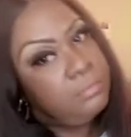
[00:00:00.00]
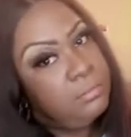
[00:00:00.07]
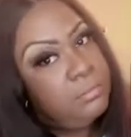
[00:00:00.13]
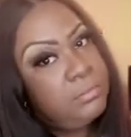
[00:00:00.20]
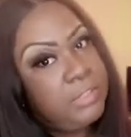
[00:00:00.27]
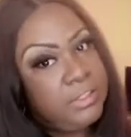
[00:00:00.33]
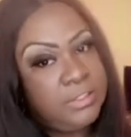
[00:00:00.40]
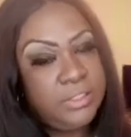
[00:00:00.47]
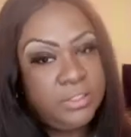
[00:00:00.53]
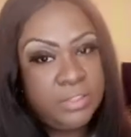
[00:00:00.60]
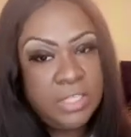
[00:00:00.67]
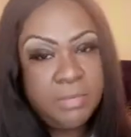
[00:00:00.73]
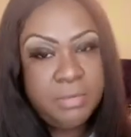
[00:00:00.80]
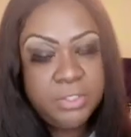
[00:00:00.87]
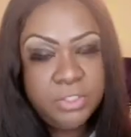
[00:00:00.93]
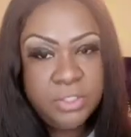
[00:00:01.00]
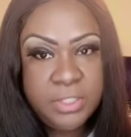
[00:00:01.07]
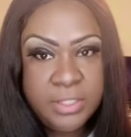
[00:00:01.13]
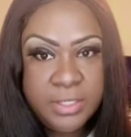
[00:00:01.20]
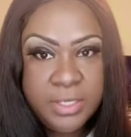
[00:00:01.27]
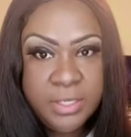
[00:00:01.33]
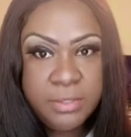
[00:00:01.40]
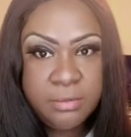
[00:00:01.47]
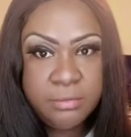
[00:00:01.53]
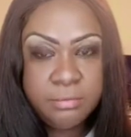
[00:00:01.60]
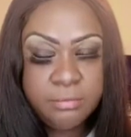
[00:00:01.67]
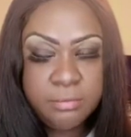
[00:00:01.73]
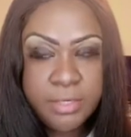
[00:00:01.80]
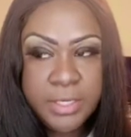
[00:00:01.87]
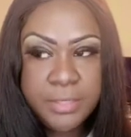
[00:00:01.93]
that tells you how much you need there,
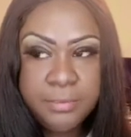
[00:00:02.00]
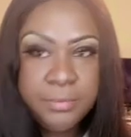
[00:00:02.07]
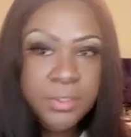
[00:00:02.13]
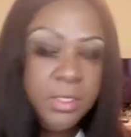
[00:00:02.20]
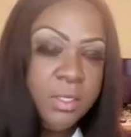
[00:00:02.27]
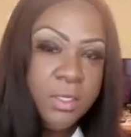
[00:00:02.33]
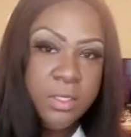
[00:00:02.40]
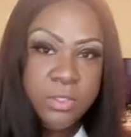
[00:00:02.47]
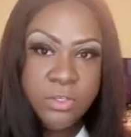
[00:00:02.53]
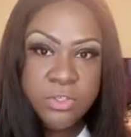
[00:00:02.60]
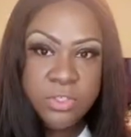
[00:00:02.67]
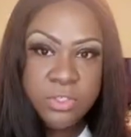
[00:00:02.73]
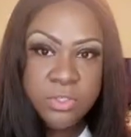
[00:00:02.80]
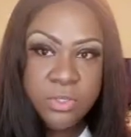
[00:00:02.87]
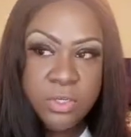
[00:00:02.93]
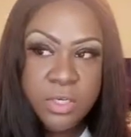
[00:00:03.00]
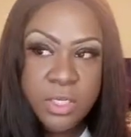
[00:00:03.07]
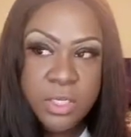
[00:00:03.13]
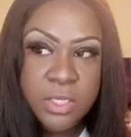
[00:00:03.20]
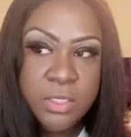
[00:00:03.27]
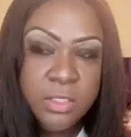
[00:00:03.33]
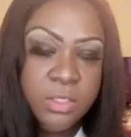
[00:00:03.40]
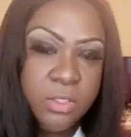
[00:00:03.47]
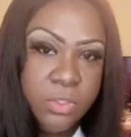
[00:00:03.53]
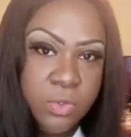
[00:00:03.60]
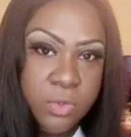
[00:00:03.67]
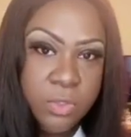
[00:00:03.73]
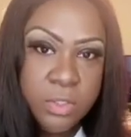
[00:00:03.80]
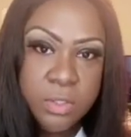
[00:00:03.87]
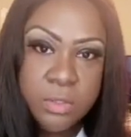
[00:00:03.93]
right? You're just going to need
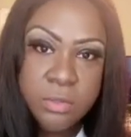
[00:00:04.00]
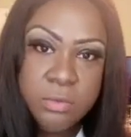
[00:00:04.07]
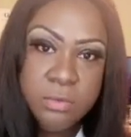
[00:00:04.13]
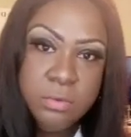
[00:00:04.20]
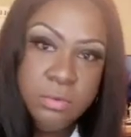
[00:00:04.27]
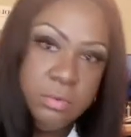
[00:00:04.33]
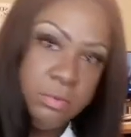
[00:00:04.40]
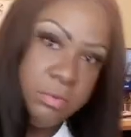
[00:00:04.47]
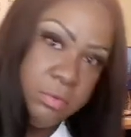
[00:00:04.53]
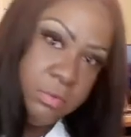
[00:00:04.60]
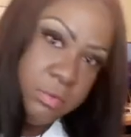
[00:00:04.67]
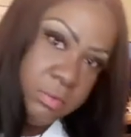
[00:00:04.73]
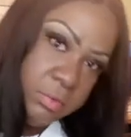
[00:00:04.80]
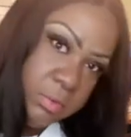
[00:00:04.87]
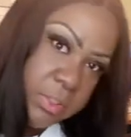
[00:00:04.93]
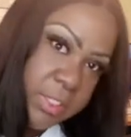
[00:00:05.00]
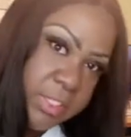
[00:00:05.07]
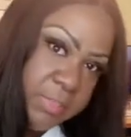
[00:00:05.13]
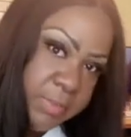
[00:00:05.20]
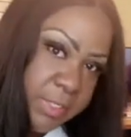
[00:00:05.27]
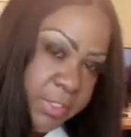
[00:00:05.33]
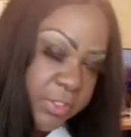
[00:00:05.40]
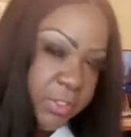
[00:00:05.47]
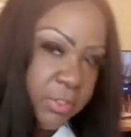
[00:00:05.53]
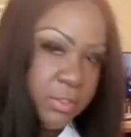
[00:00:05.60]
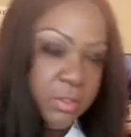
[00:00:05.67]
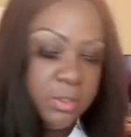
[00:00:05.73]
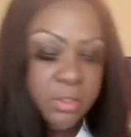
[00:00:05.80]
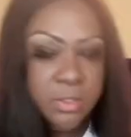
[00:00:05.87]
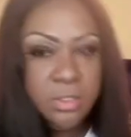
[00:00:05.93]
your
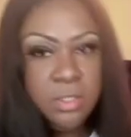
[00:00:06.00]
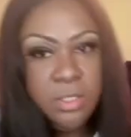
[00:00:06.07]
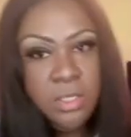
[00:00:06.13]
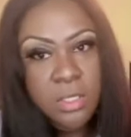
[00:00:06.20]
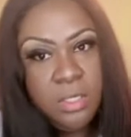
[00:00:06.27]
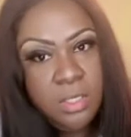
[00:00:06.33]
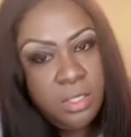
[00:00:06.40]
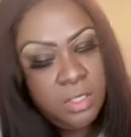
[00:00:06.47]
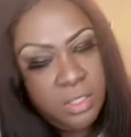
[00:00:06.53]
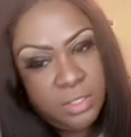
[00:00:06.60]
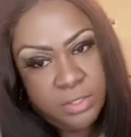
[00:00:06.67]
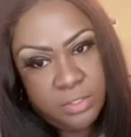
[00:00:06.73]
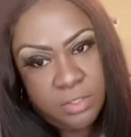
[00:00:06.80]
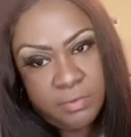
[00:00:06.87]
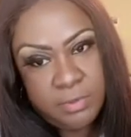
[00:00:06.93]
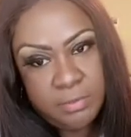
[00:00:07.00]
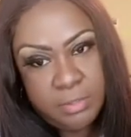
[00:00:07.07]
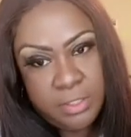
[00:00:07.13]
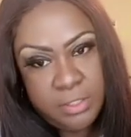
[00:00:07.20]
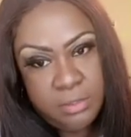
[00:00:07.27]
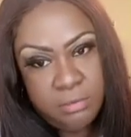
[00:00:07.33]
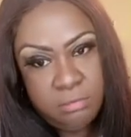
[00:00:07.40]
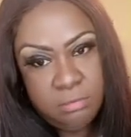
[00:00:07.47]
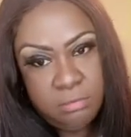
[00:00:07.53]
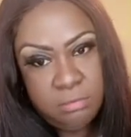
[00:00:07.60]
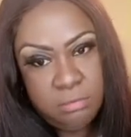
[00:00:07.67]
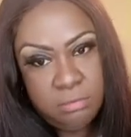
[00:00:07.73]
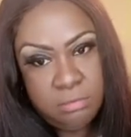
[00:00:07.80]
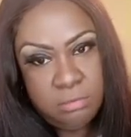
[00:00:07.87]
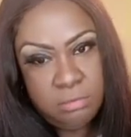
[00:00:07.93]
inspections and survey money.
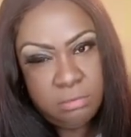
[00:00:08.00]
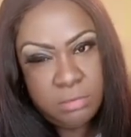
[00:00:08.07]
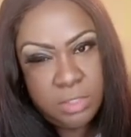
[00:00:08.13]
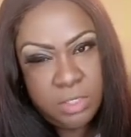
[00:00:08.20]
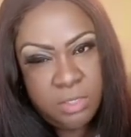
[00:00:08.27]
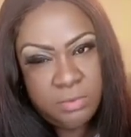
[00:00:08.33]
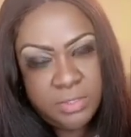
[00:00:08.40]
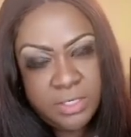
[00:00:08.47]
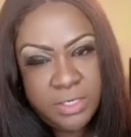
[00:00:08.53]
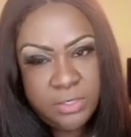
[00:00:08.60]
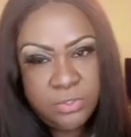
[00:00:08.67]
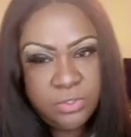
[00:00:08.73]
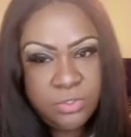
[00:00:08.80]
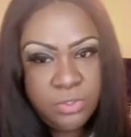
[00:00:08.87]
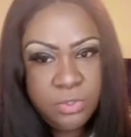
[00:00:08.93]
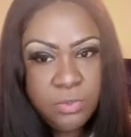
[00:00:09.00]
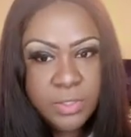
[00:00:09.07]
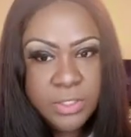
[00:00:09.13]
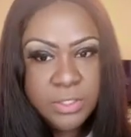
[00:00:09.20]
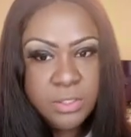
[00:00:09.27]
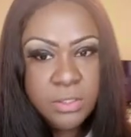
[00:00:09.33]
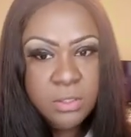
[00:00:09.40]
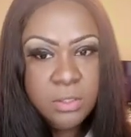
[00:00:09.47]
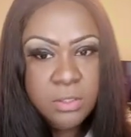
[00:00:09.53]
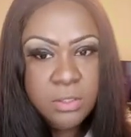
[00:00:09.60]
I hope that answers your question.